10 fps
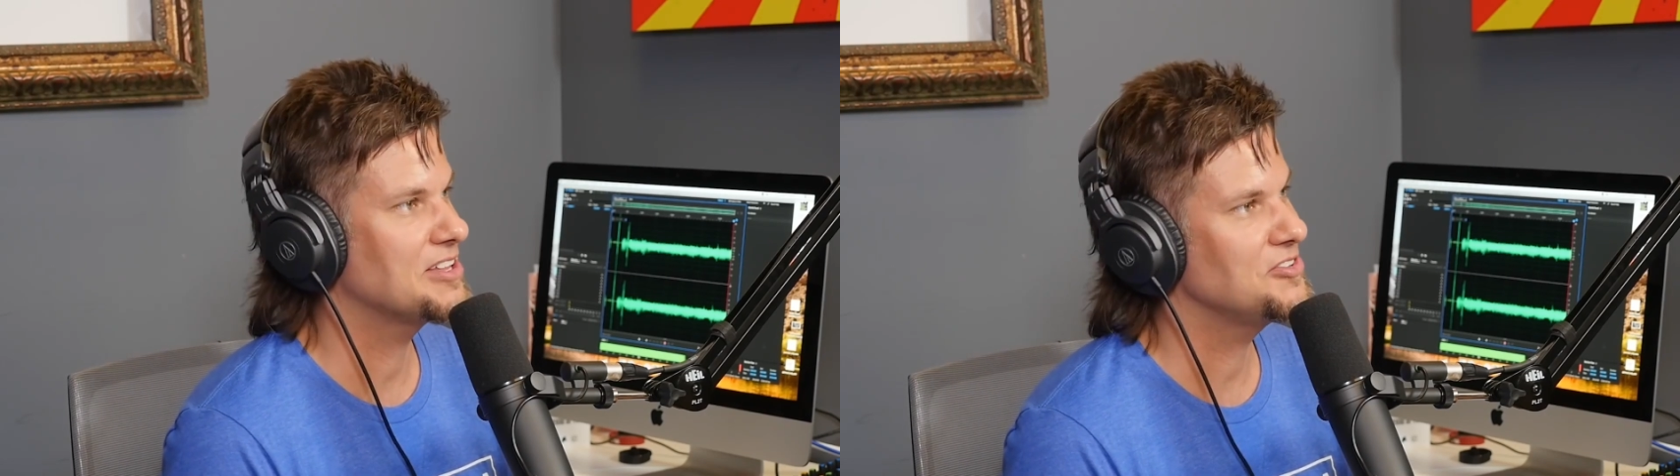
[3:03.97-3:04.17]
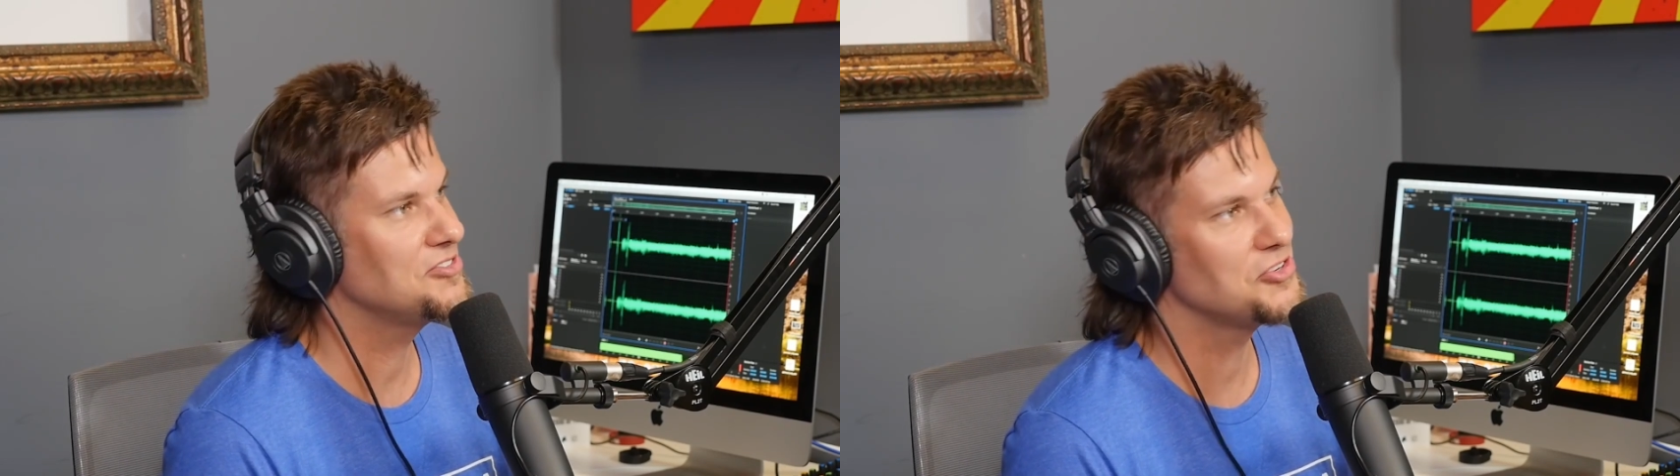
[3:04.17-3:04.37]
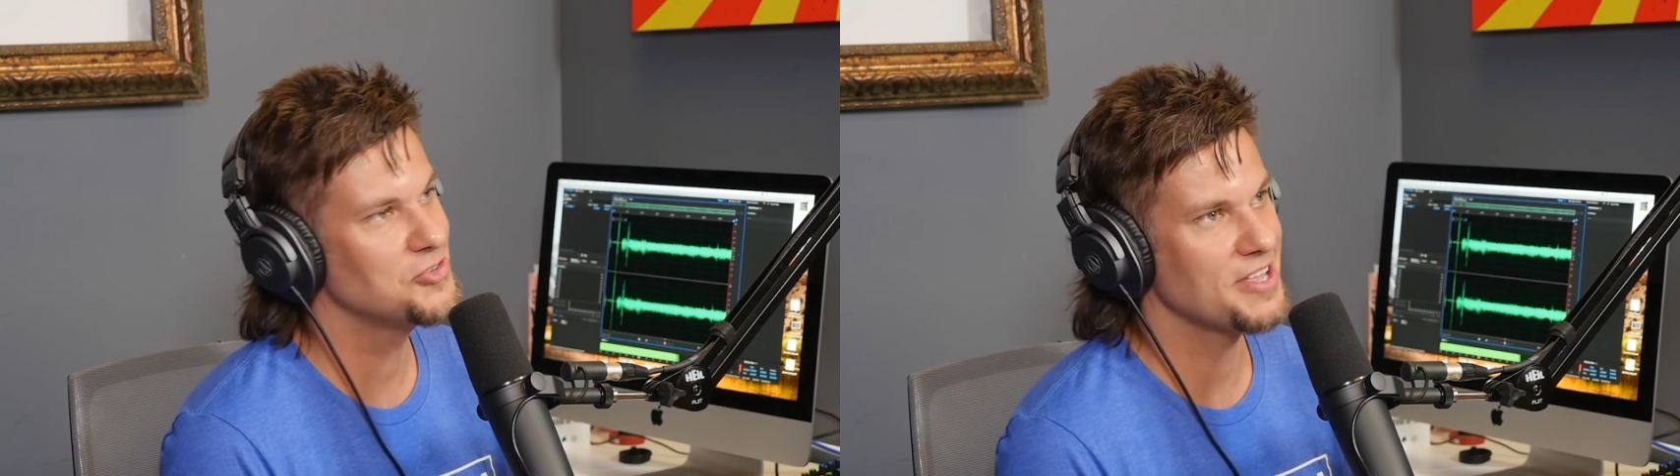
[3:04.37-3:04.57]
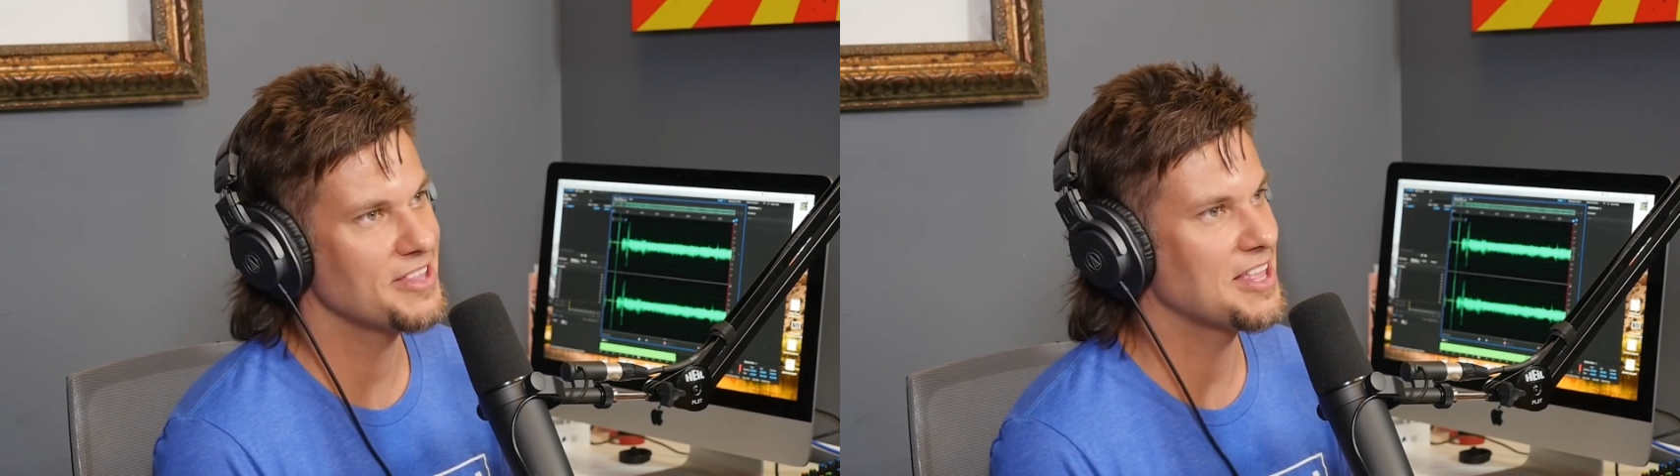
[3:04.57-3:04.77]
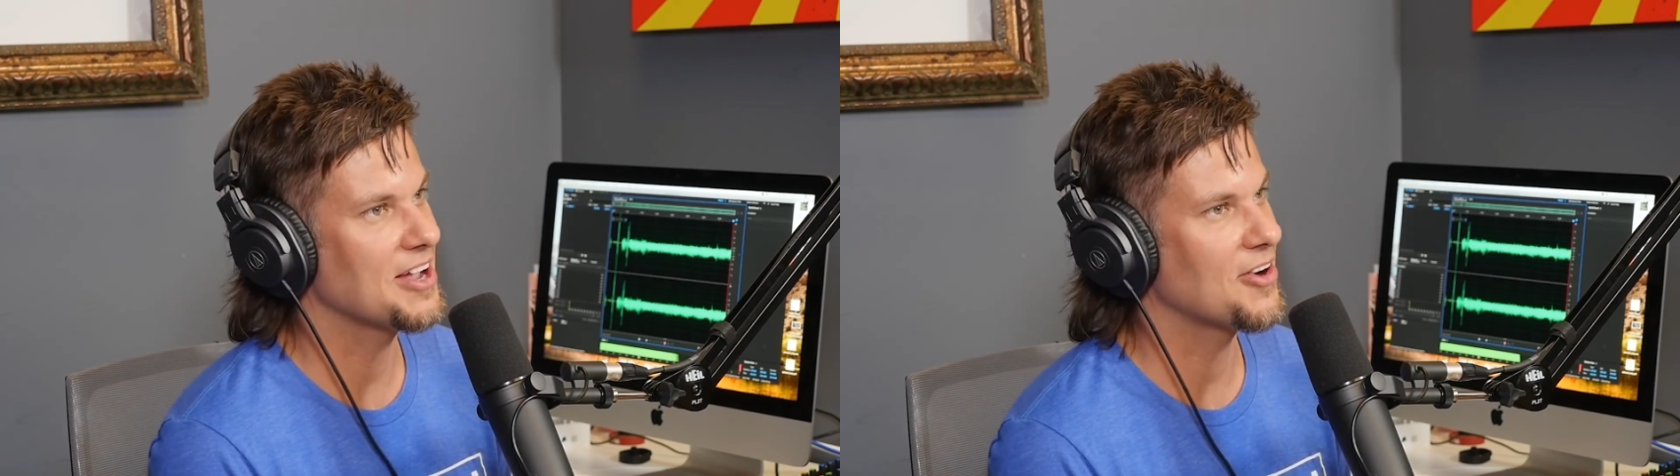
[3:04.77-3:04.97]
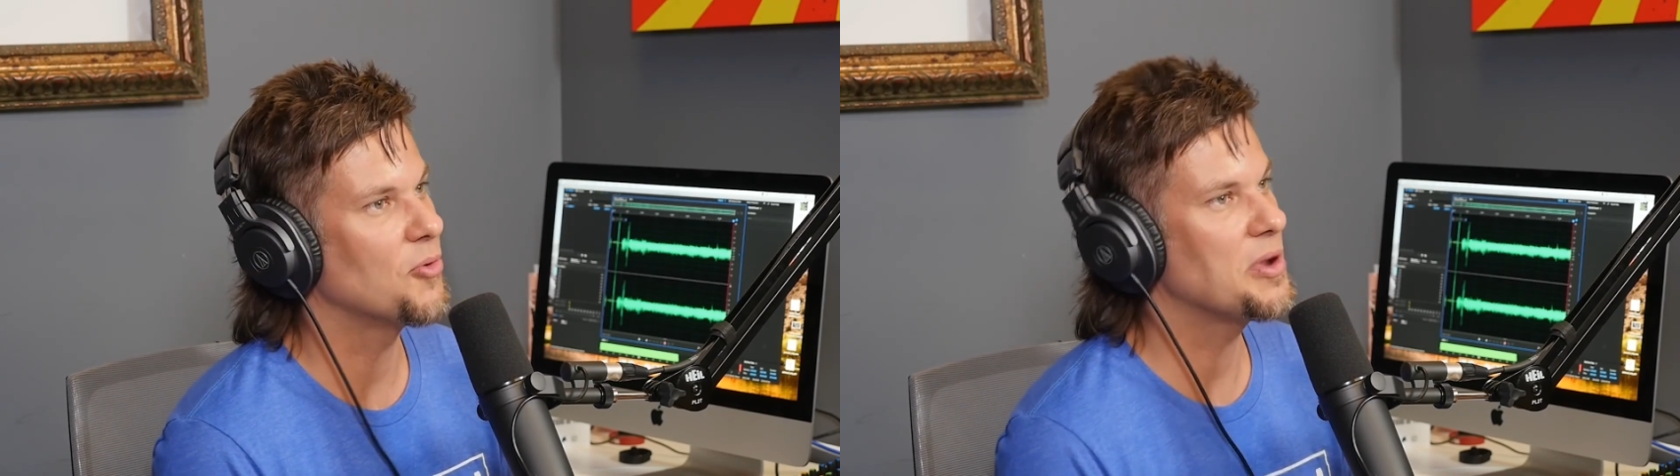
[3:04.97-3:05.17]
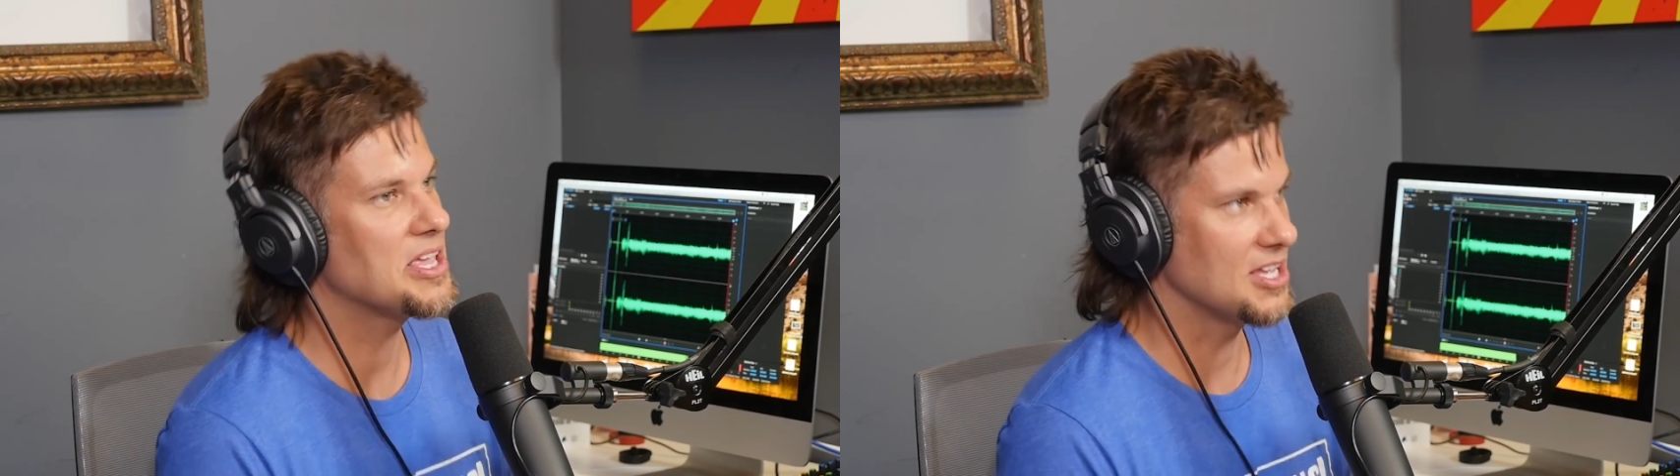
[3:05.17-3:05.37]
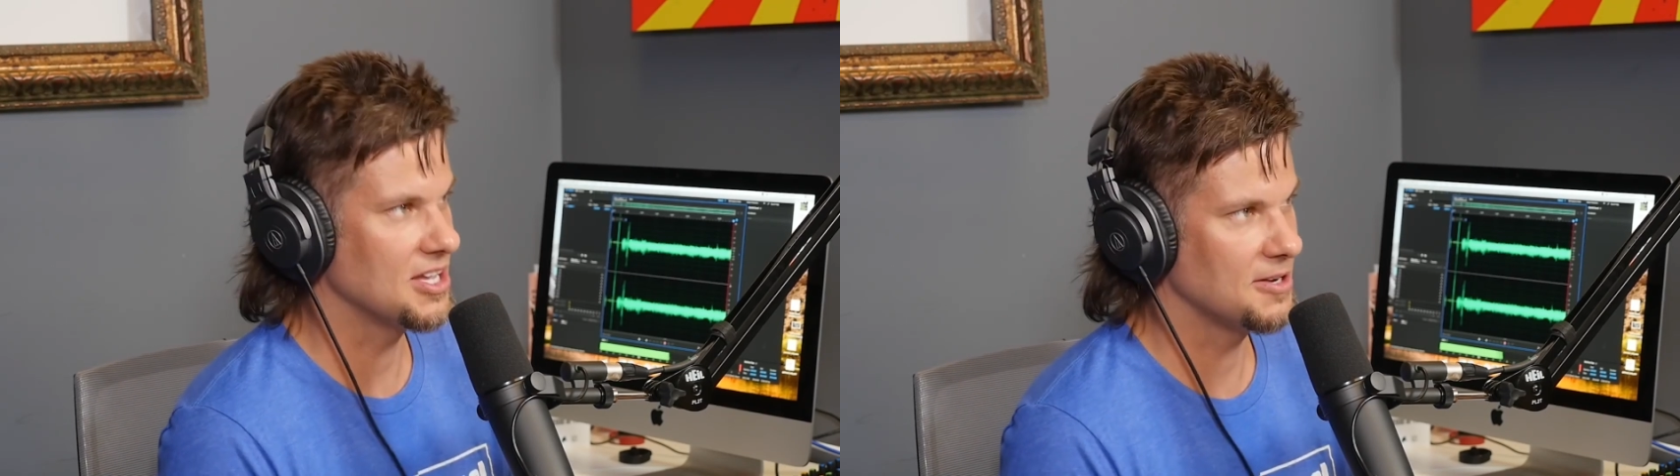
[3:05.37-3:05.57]
man, you'd use that thing all
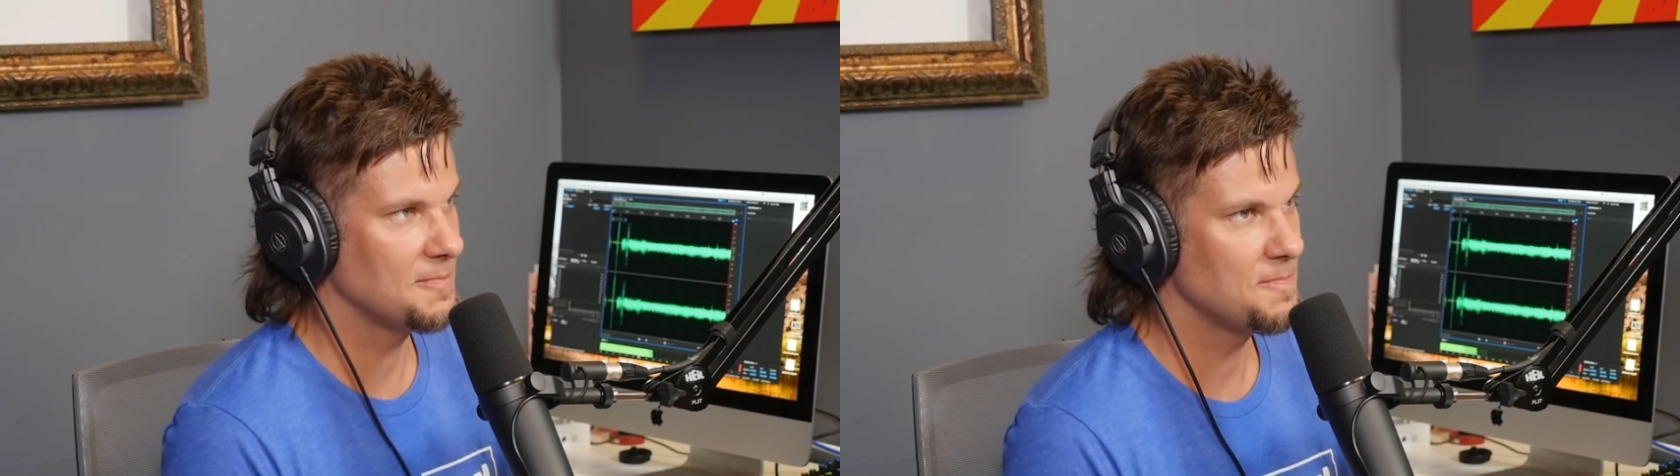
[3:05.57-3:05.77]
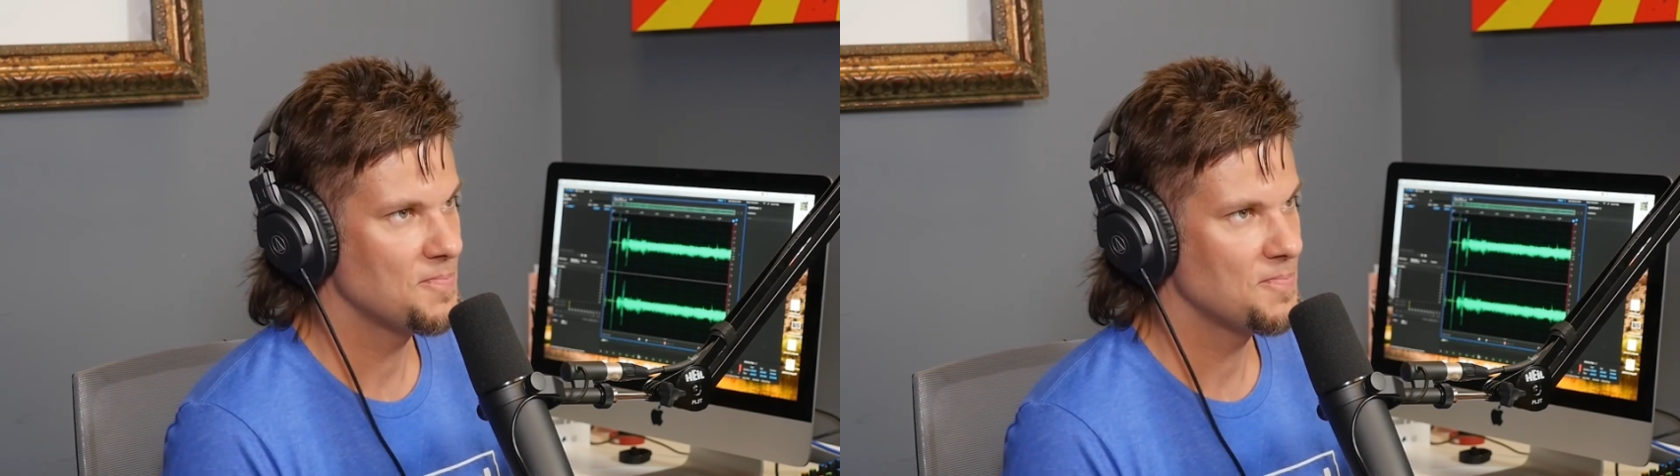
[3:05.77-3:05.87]
weekend.